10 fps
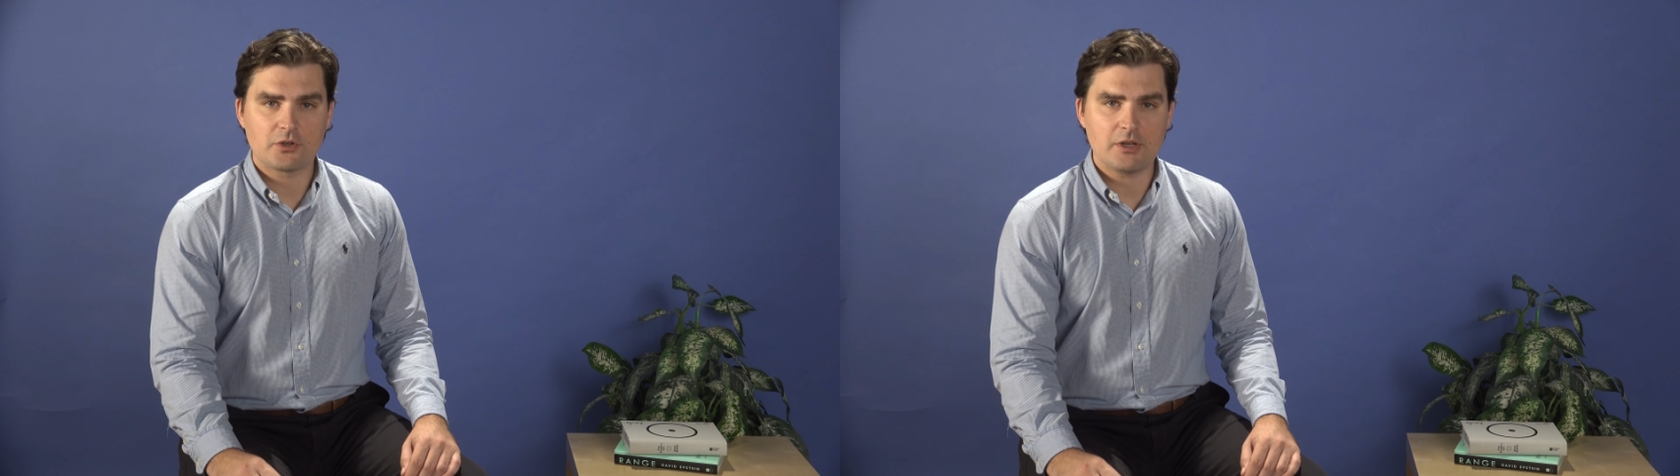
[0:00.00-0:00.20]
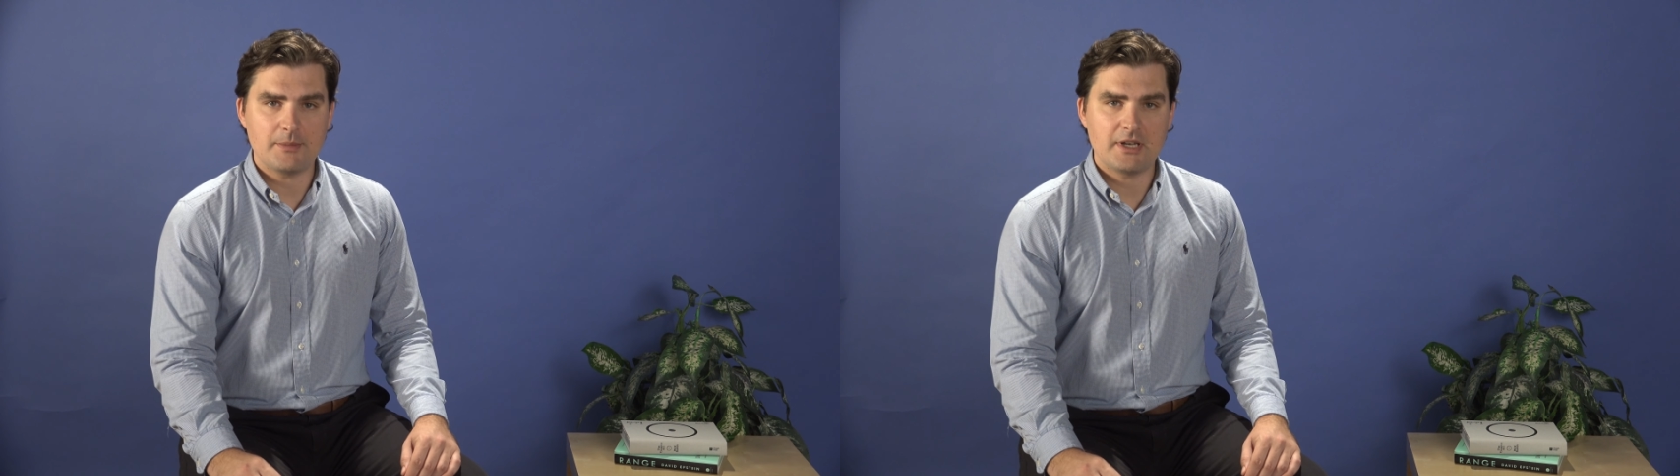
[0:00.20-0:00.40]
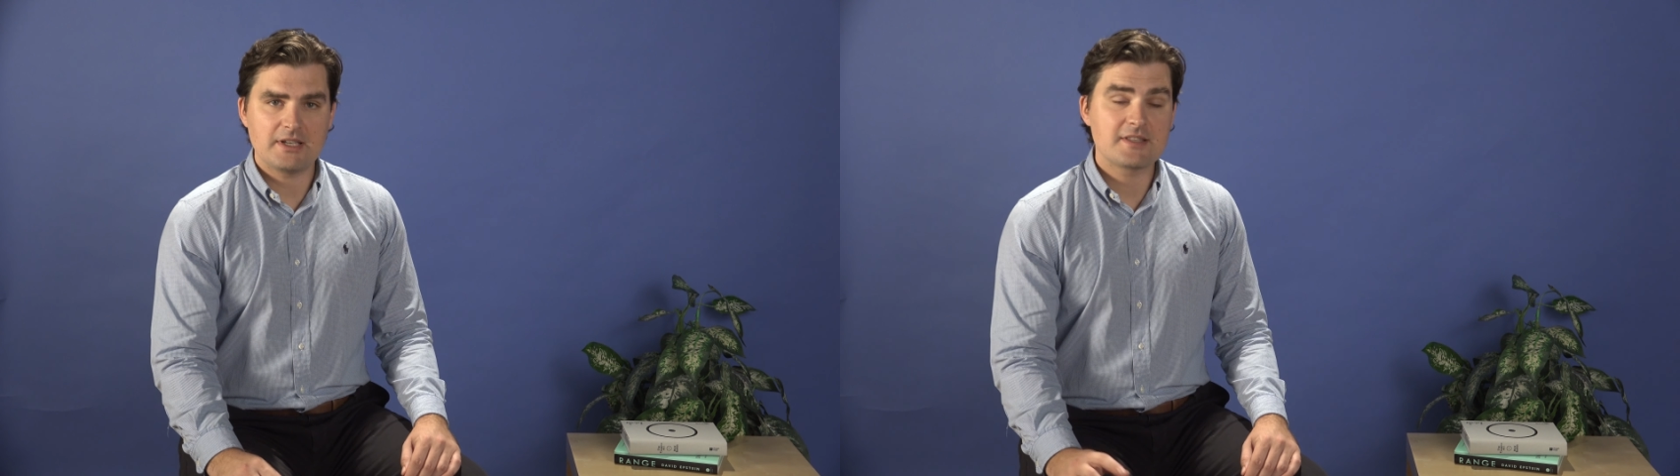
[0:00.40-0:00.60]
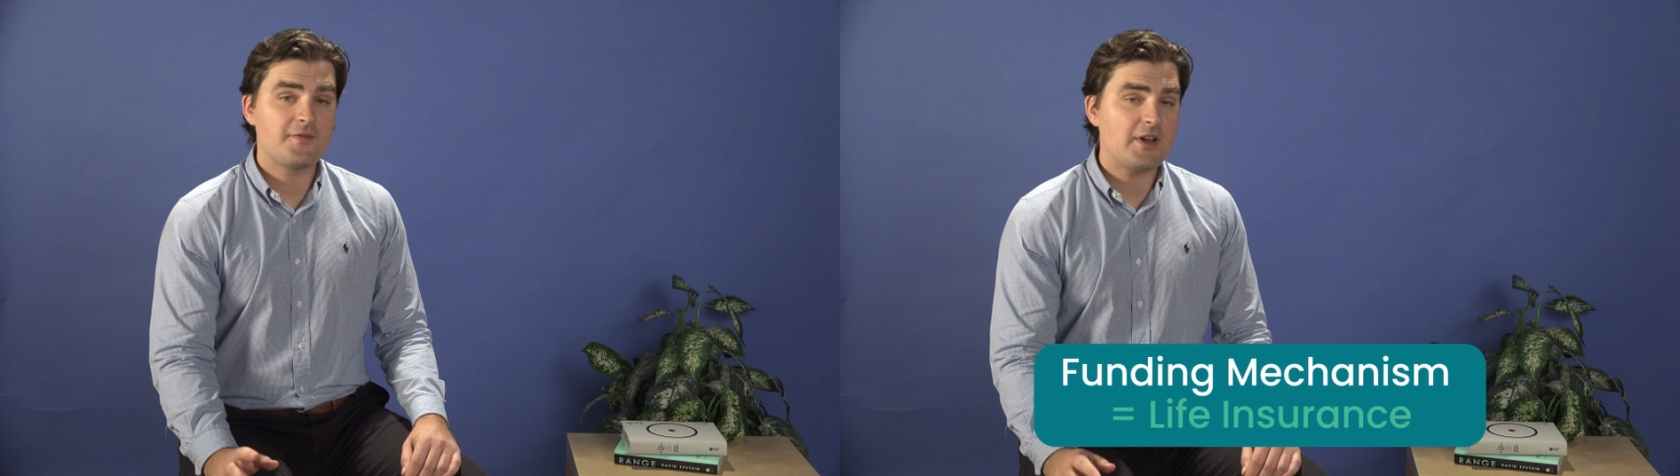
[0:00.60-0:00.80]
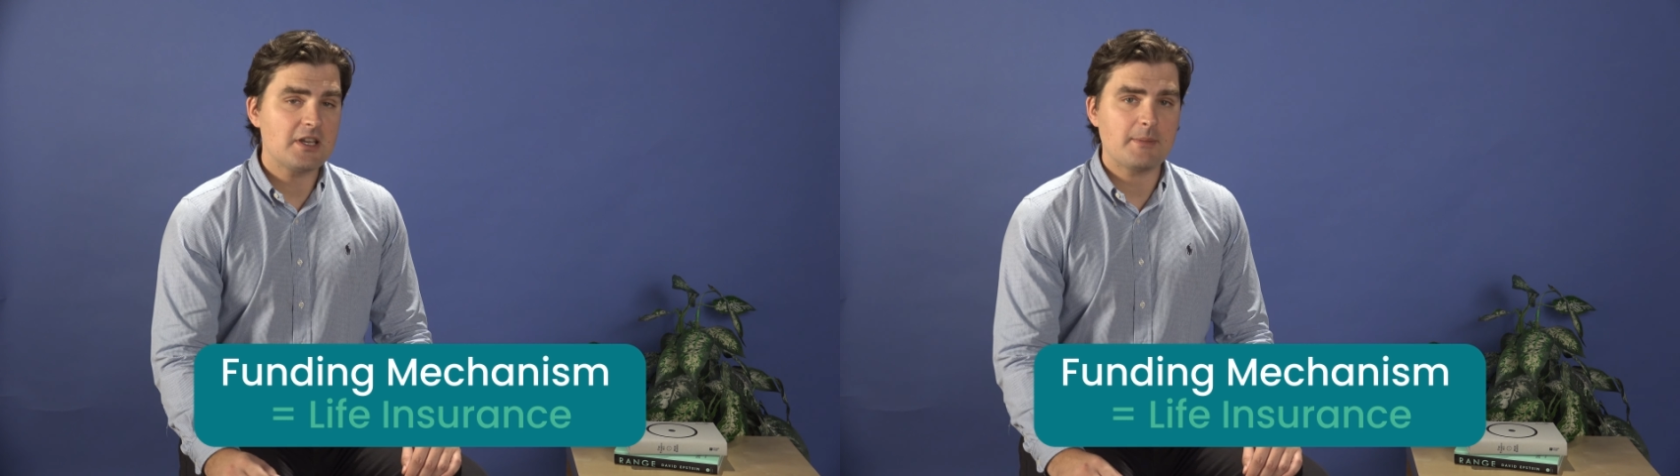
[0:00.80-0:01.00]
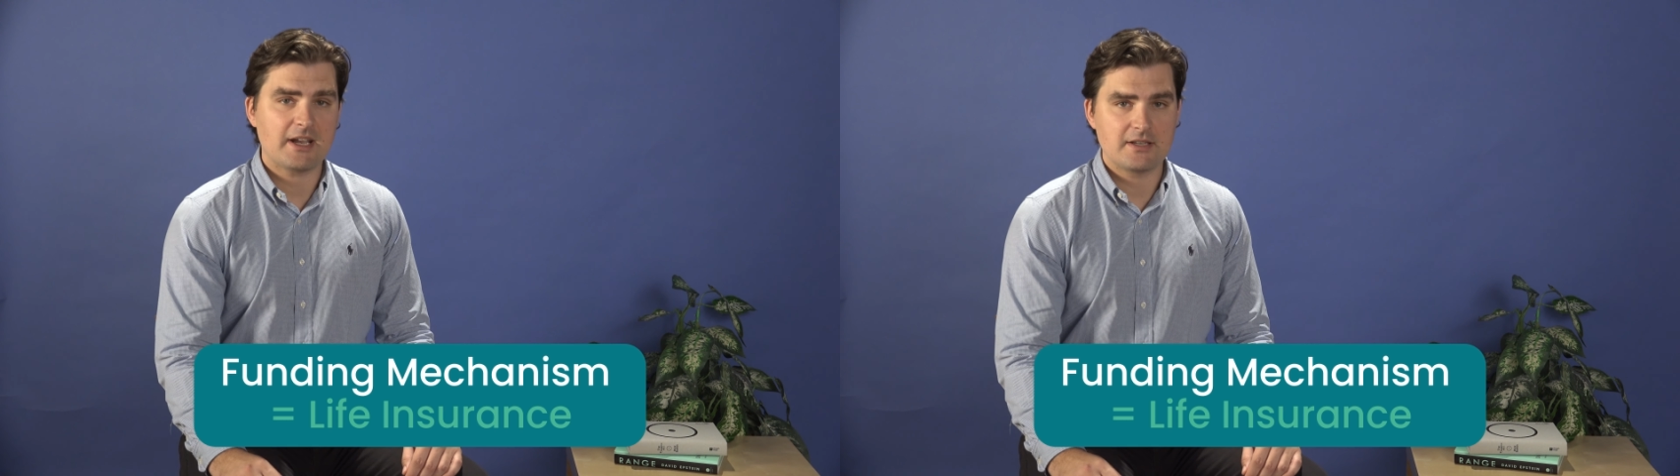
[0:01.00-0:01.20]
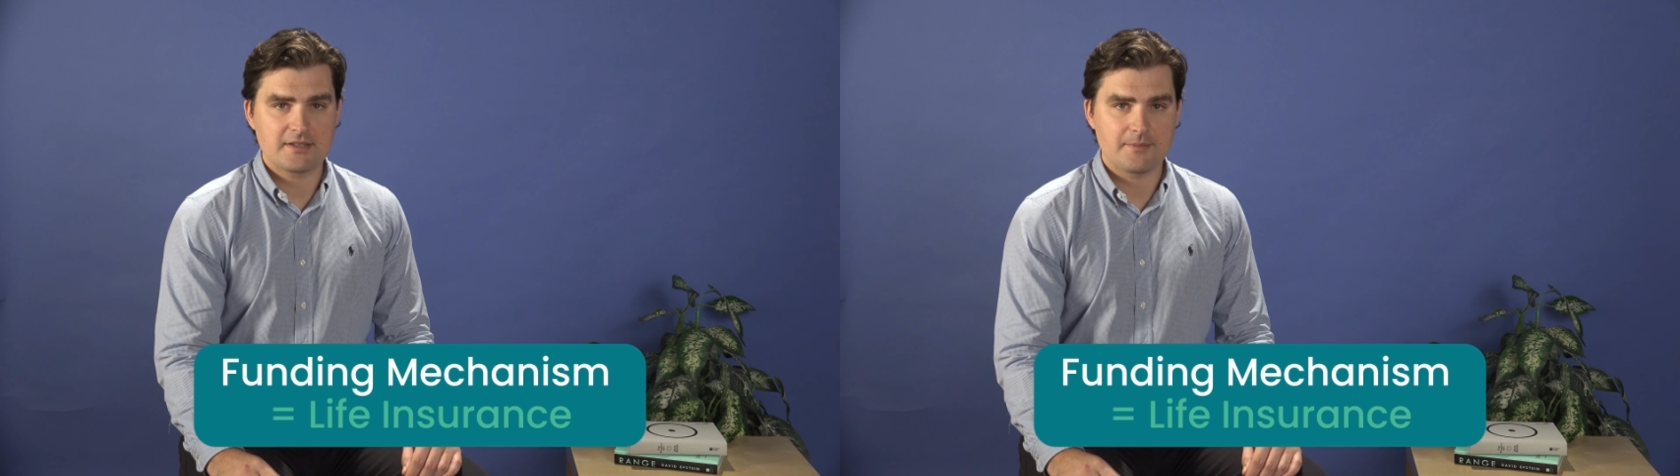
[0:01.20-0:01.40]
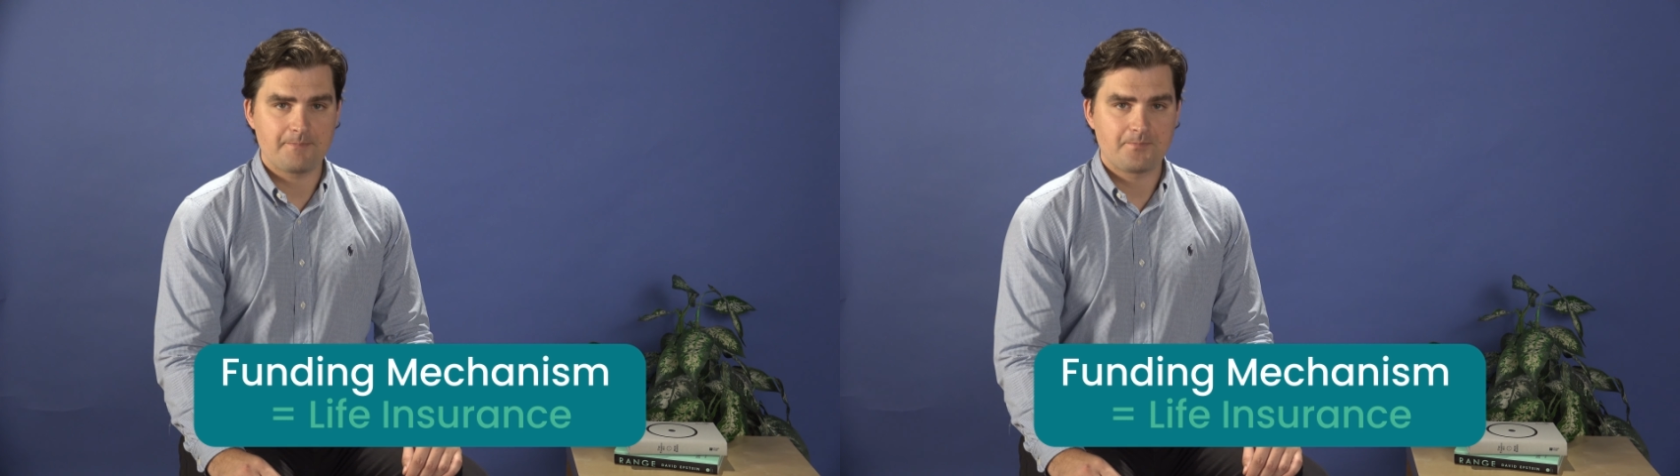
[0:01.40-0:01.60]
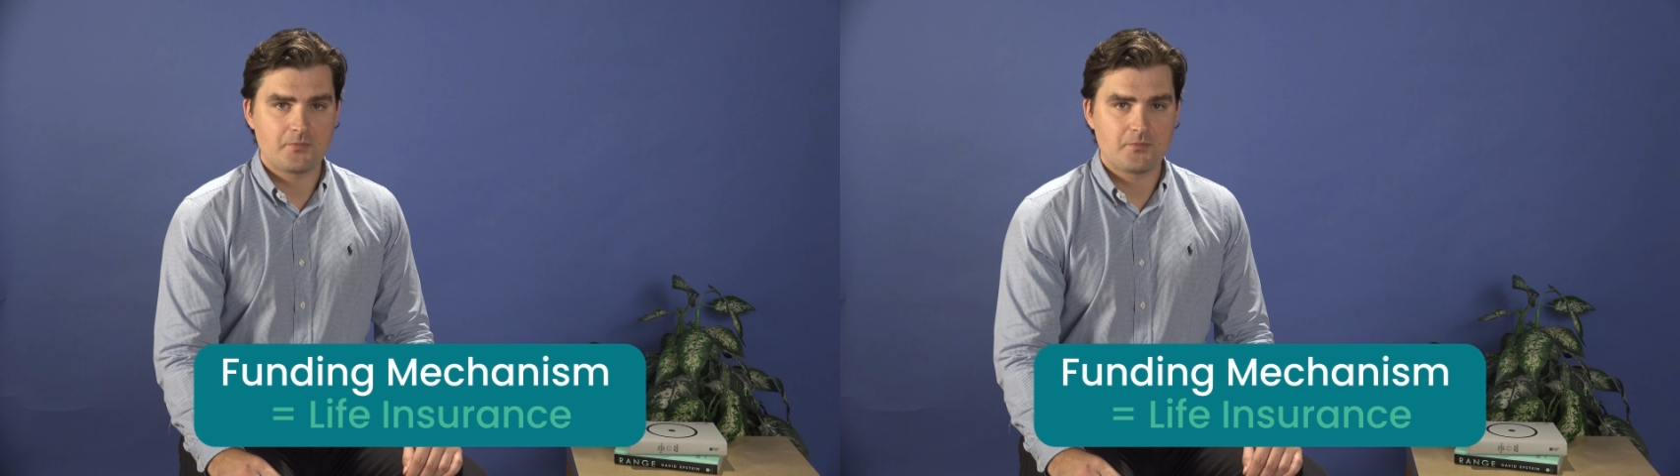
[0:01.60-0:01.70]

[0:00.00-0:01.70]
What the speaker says: agreement is the funding mechanism.